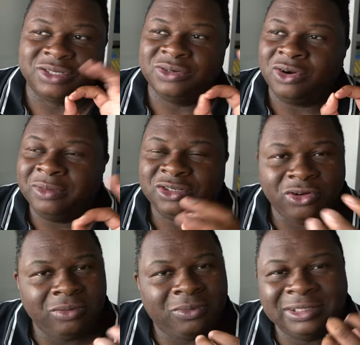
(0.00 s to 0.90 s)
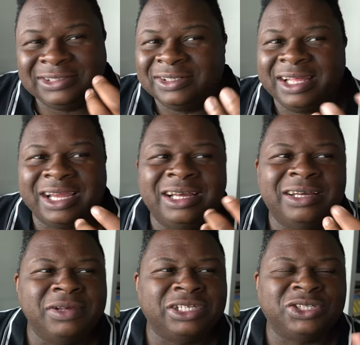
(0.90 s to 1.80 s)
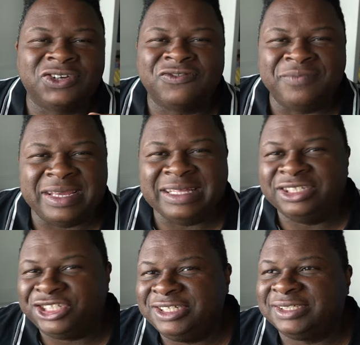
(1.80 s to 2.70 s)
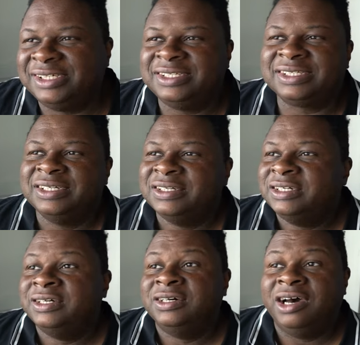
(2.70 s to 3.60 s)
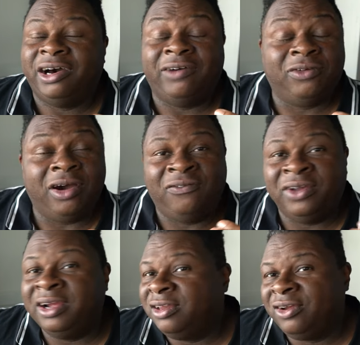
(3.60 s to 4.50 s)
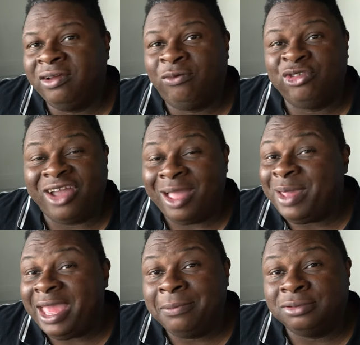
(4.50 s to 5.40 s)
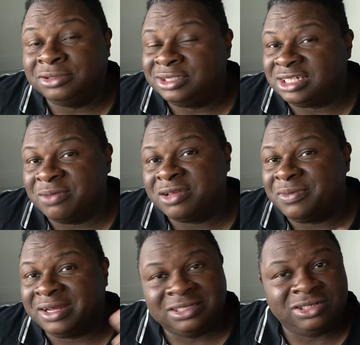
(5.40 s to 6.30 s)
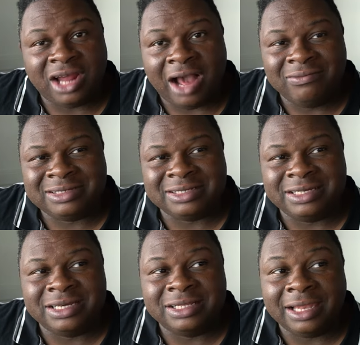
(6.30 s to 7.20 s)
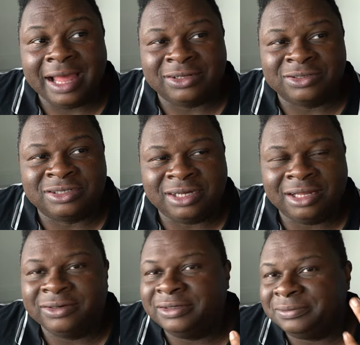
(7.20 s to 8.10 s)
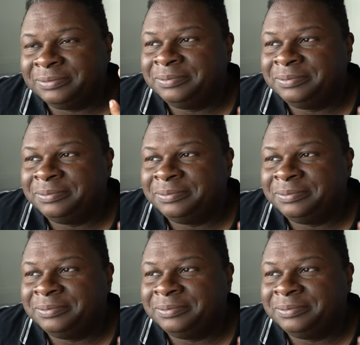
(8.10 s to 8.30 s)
So normally charcuterie boards are like a mixture of meat and cheeses, of a varying degree of which I am able to stomach because you know, obviously uh, the lactose intolerant,